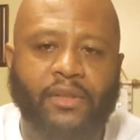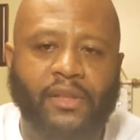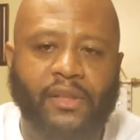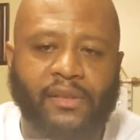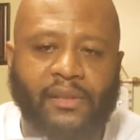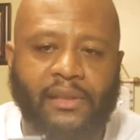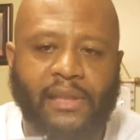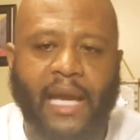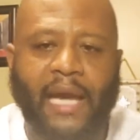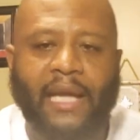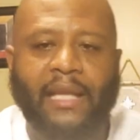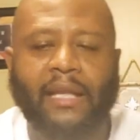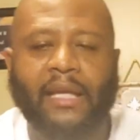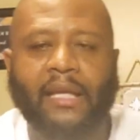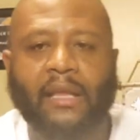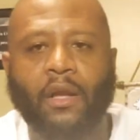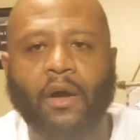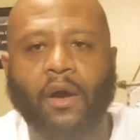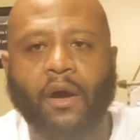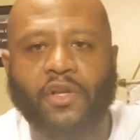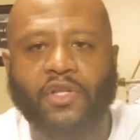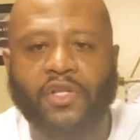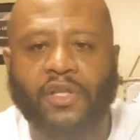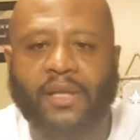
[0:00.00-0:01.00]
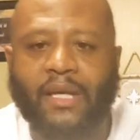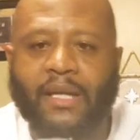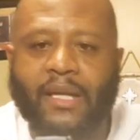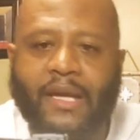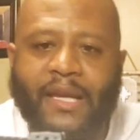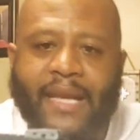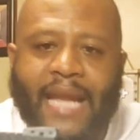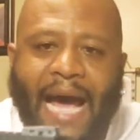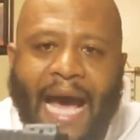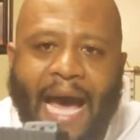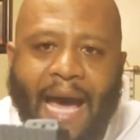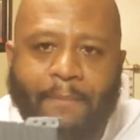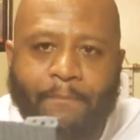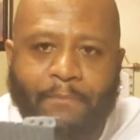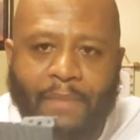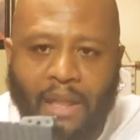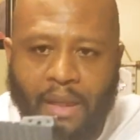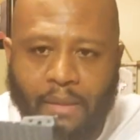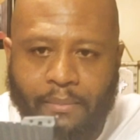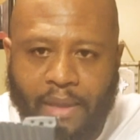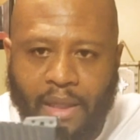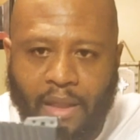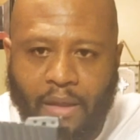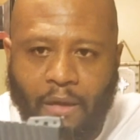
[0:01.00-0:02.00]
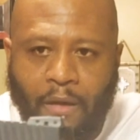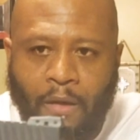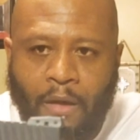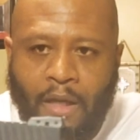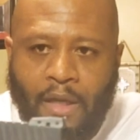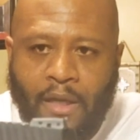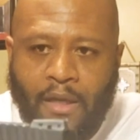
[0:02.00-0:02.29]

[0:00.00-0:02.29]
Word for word: just slightly larger than a 9 millimeter.